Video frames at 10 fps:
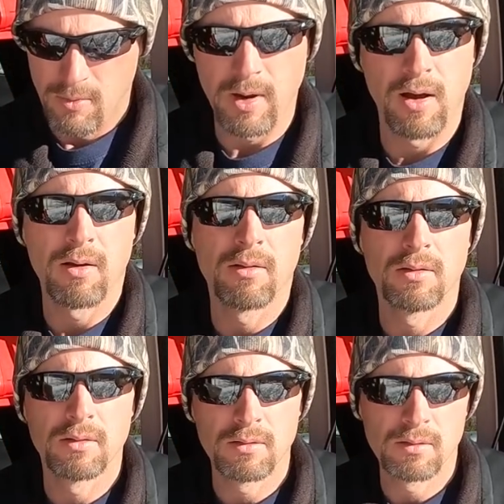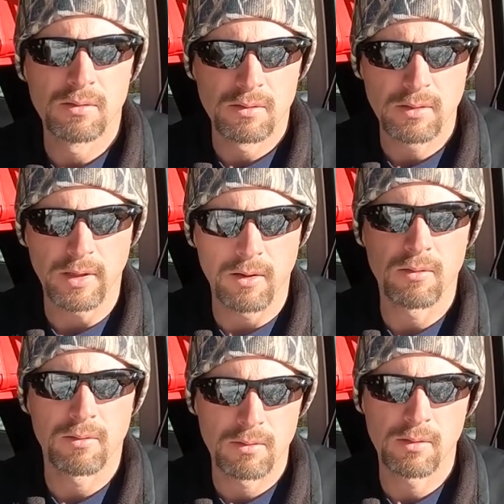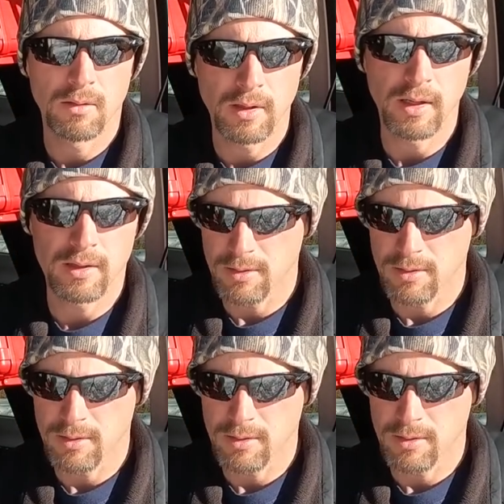well, you know, you need to